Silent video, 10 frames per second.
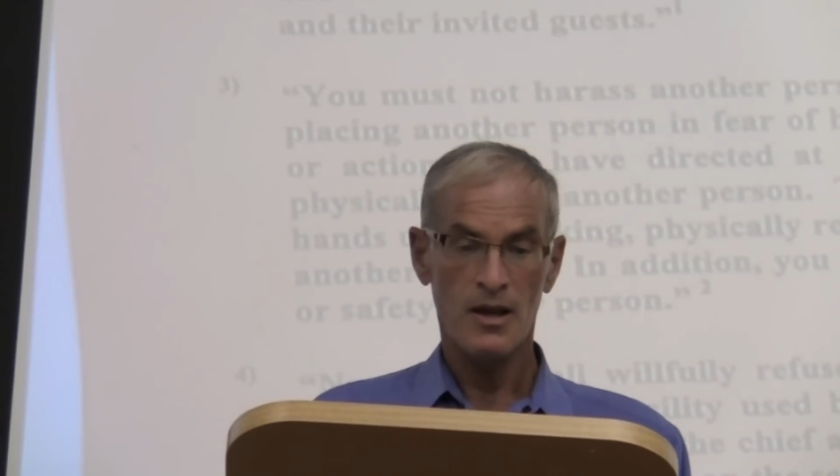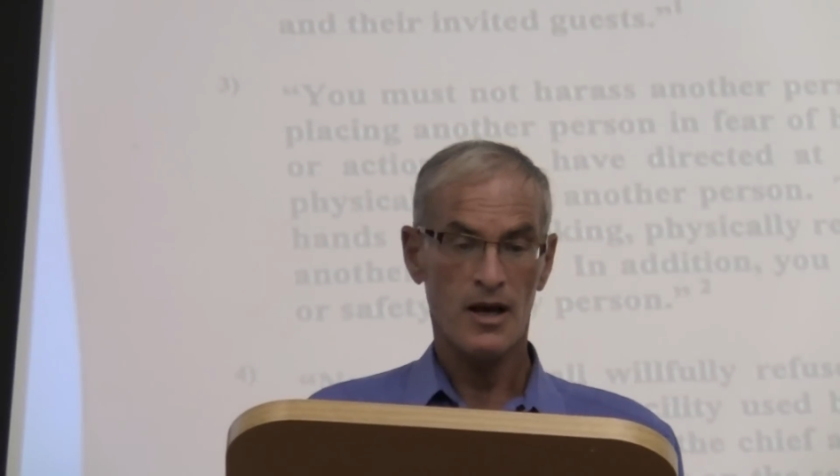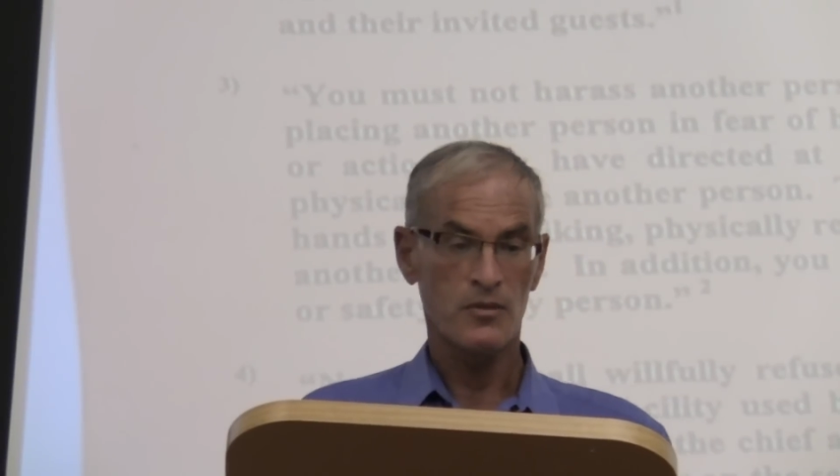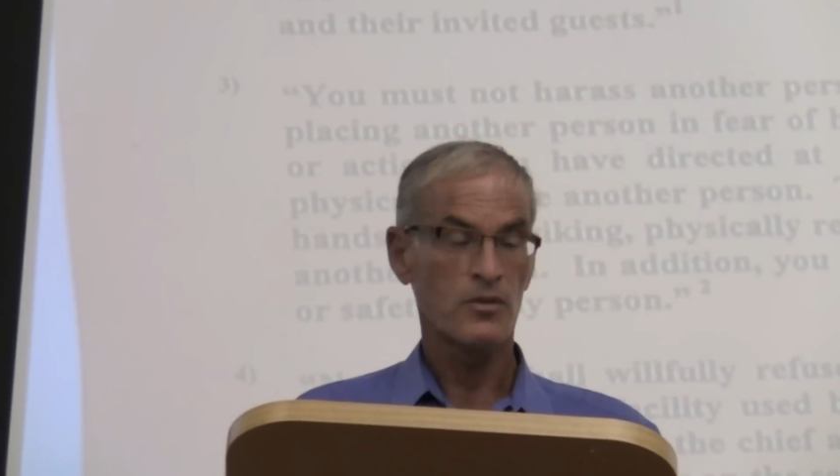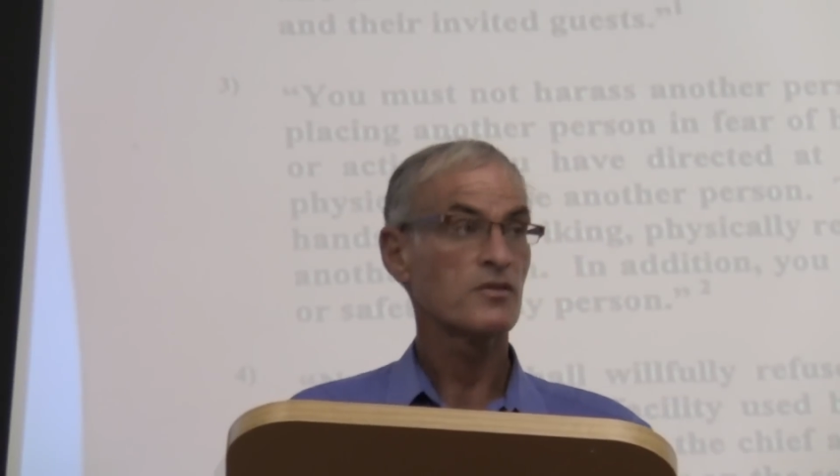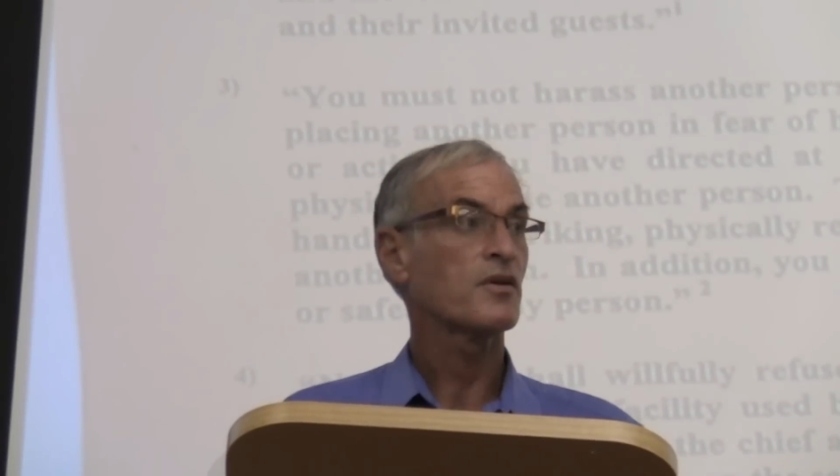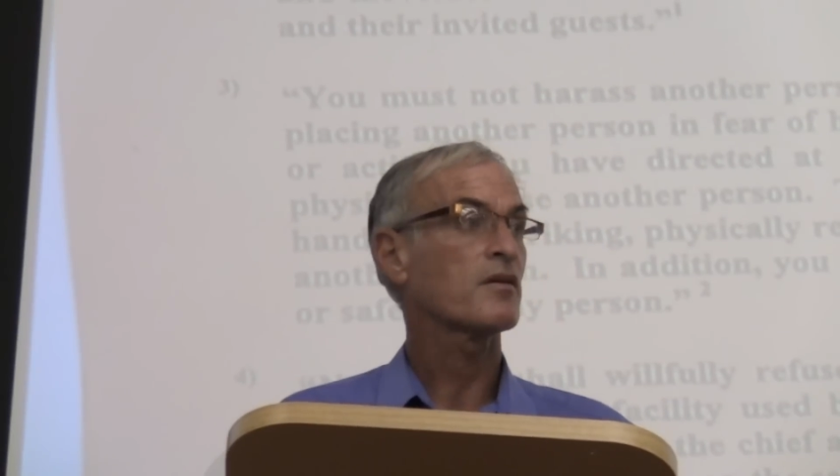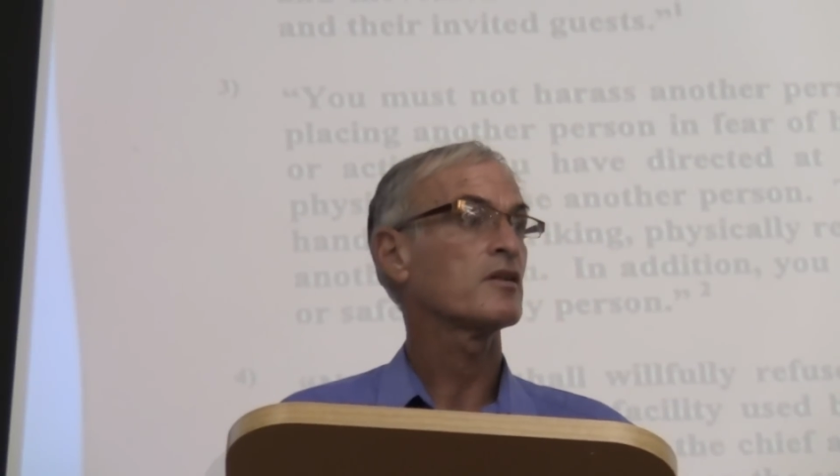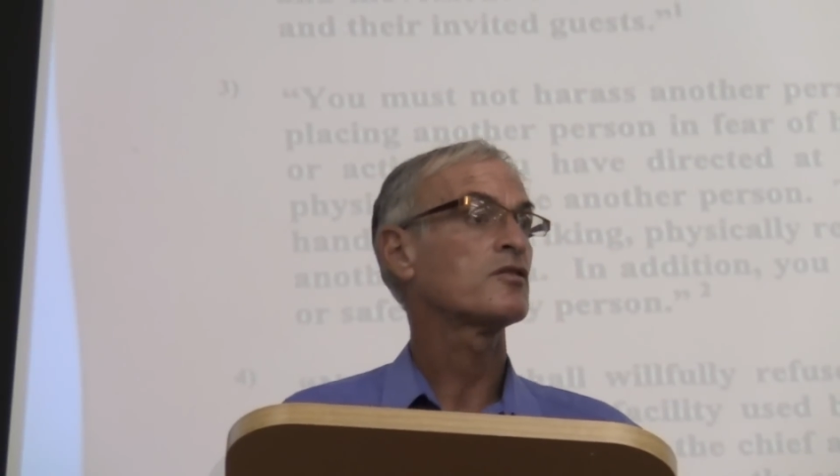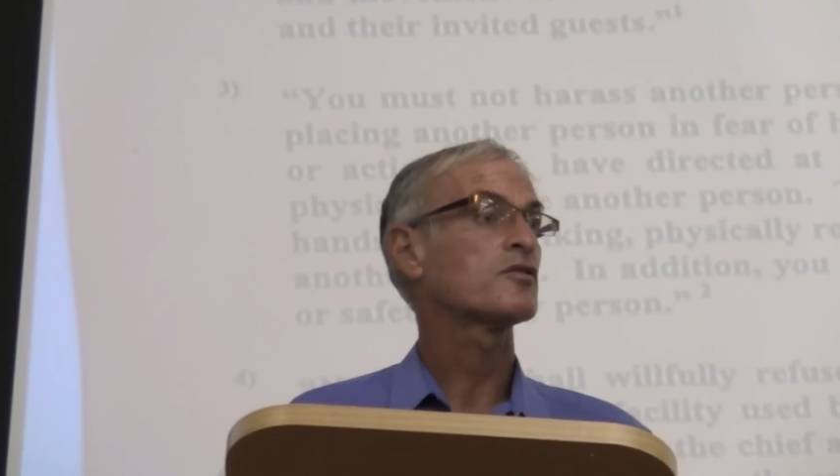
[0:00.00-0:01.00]
and it was
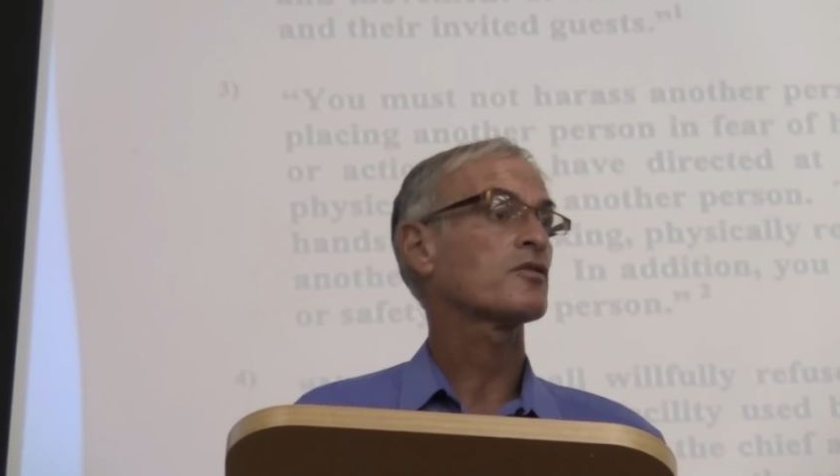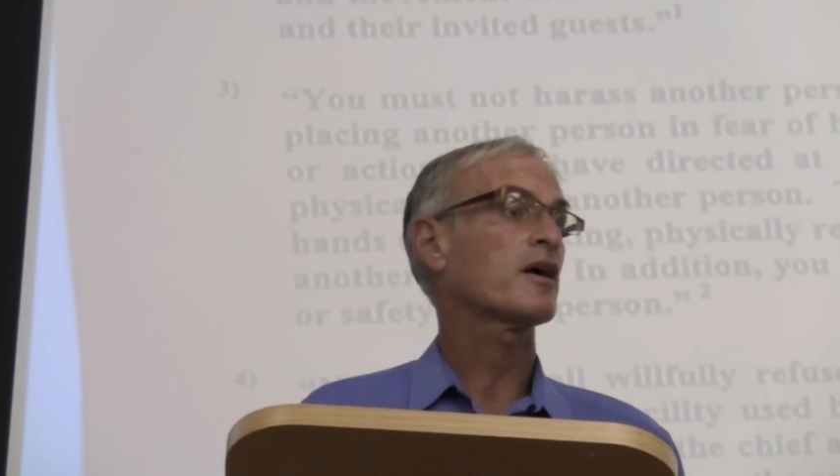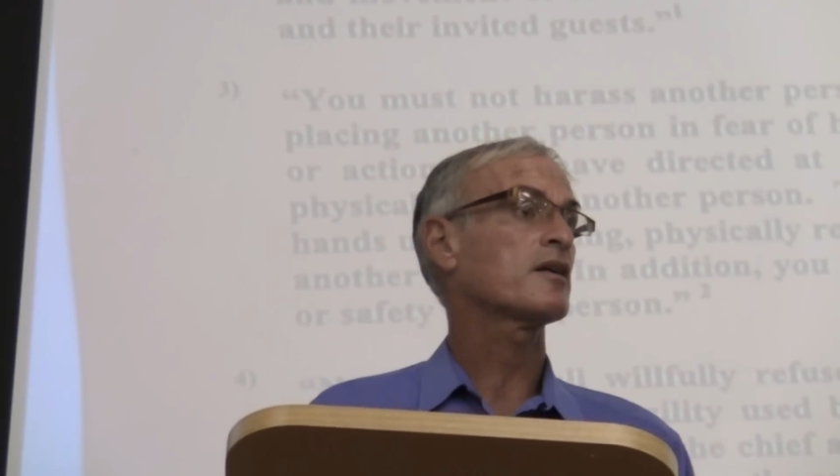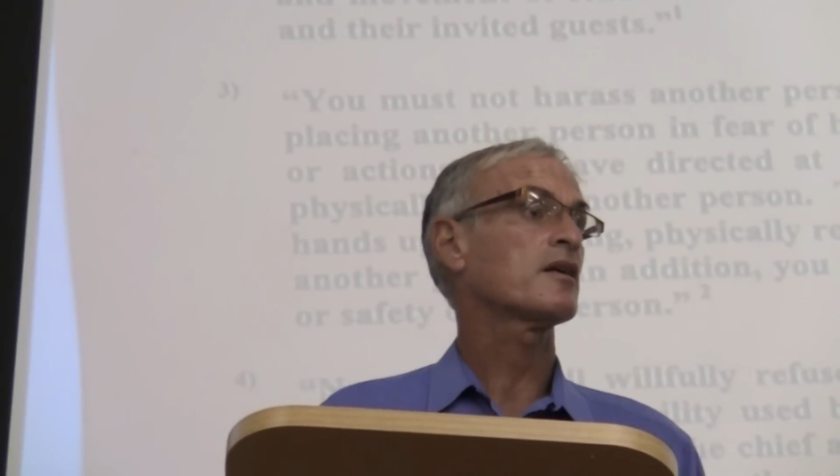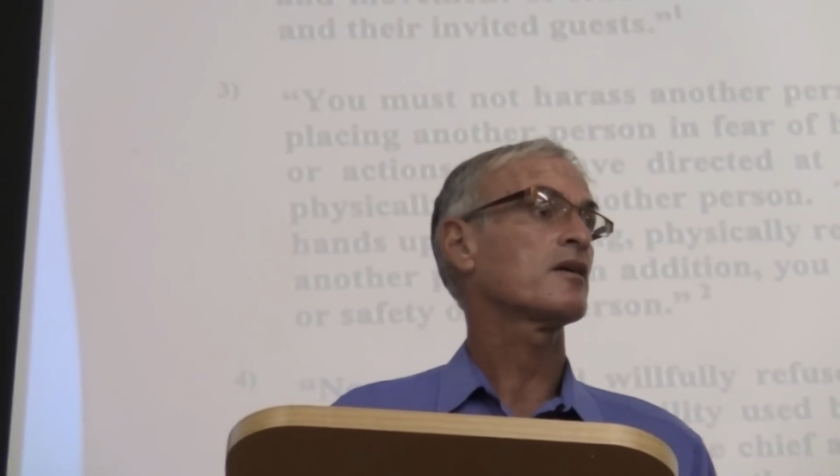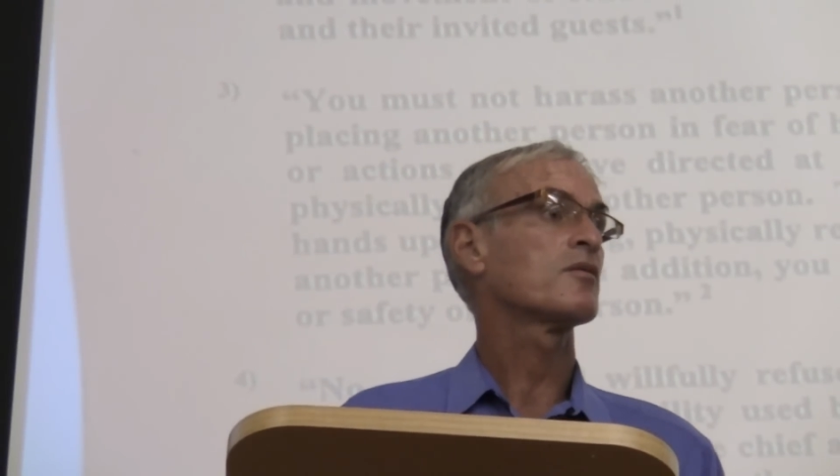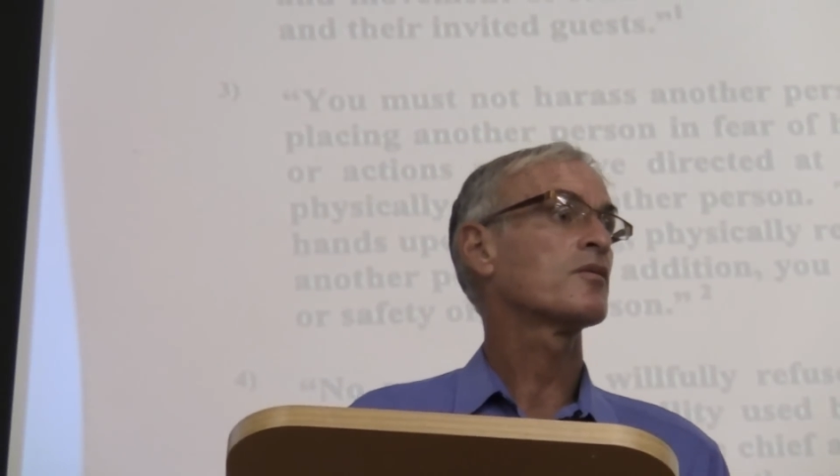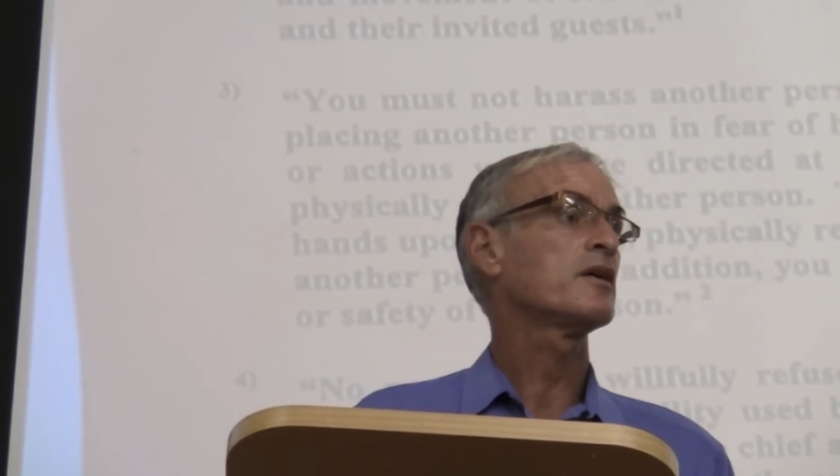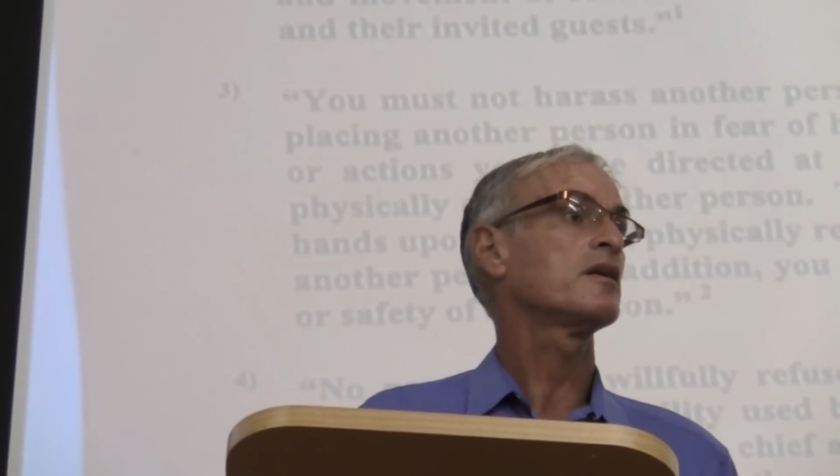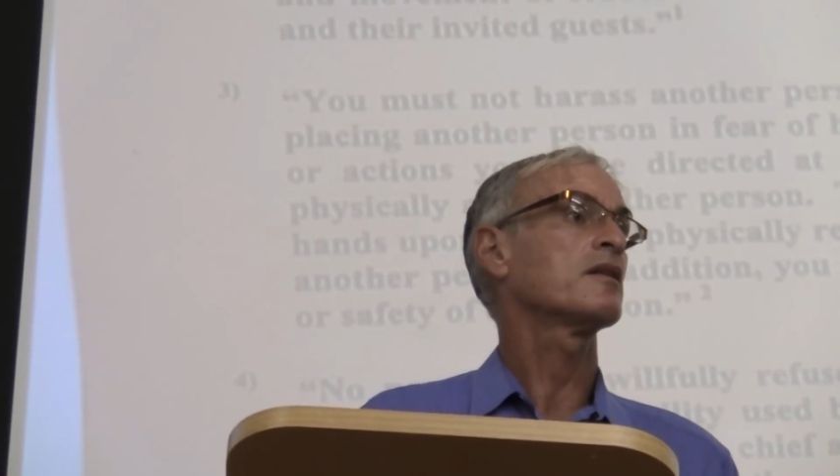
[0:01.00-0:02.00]
very striking
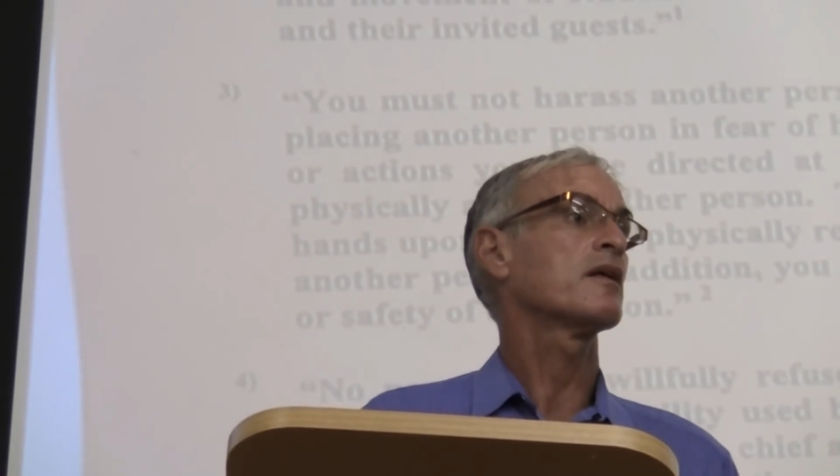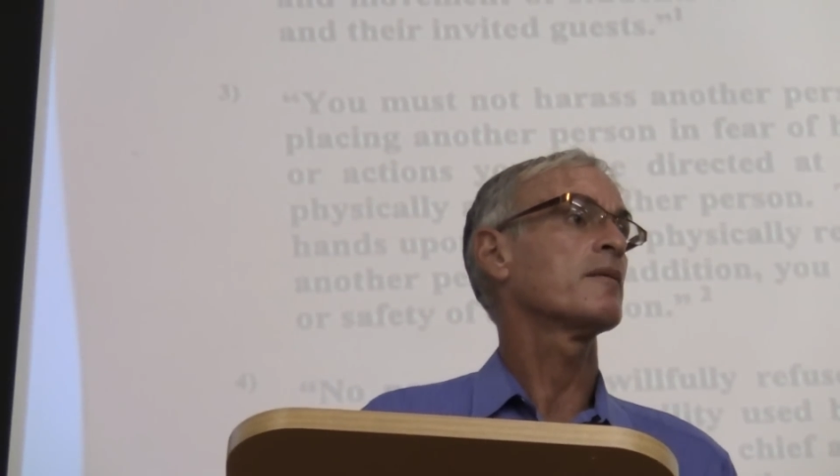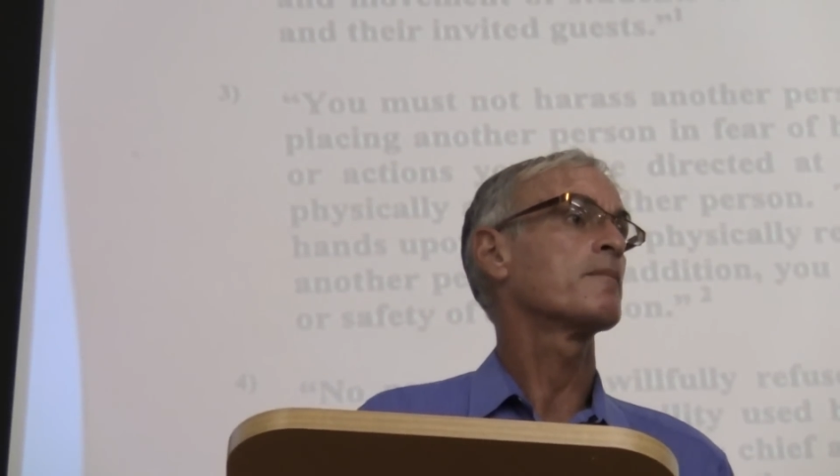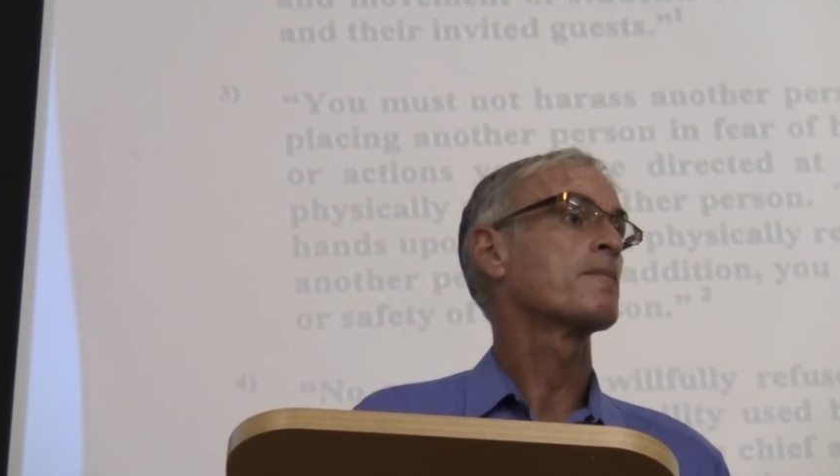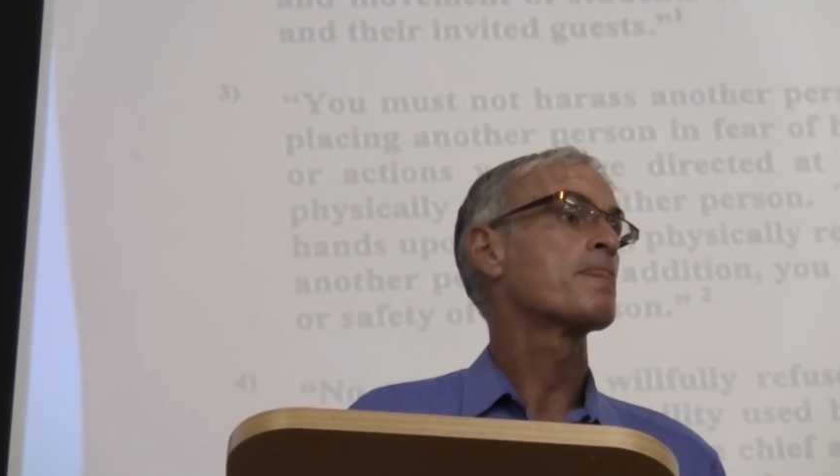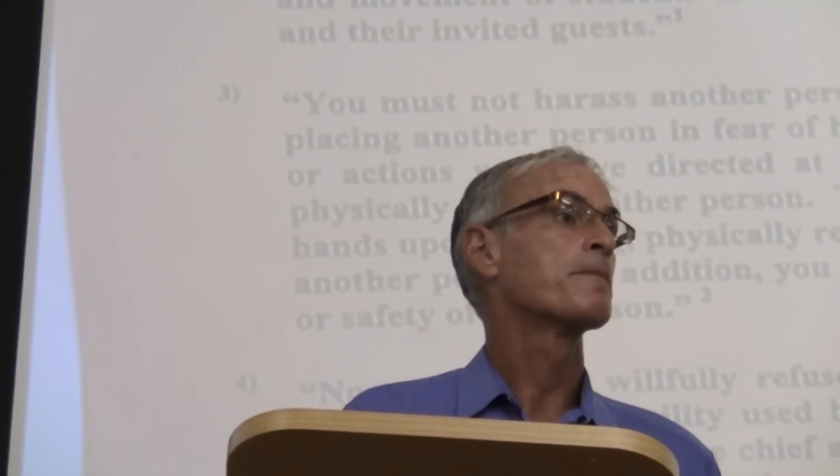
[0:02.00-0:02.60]
reading them.